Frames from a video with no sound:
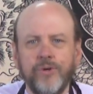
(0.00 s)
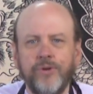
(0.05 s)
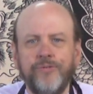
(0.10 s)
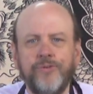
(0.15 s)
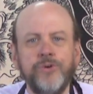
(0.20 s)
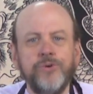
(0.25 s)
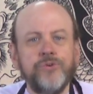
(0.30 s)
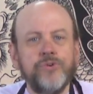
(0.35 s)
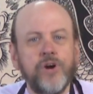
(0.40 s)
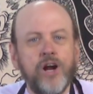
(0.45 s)
A
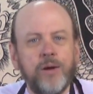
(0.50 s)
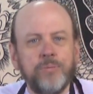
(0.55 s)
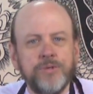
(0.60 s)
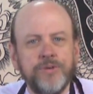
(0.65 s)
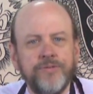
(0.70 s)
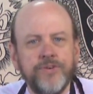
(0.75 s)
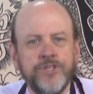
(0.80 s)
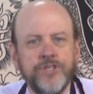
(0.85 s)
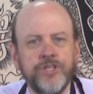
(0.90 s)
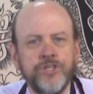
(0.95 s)
few drops
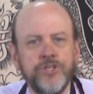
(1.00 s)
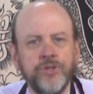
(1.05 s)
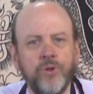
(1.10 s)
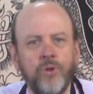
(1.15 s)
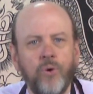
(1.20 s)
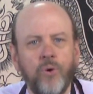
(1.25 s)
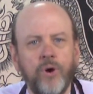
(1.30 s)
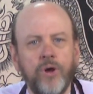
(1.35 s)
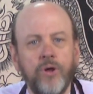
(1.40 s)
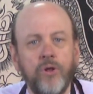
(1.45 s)
of
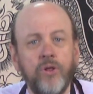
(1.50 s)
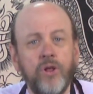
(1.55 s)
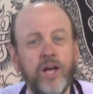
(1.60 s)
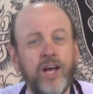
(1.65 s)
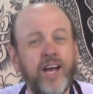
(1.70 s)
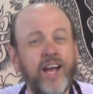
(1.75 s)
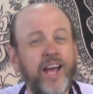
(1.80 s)
essential oil,